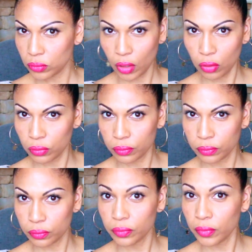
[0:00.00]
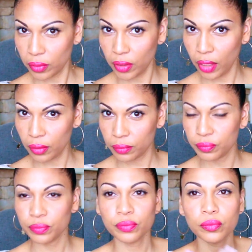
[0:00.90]
No? Yeah?
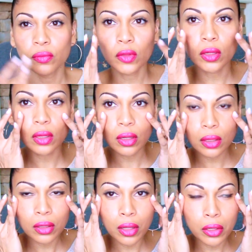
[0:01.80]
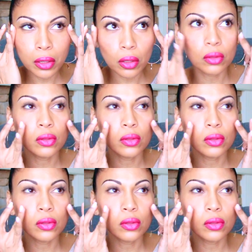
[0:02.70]
I like it.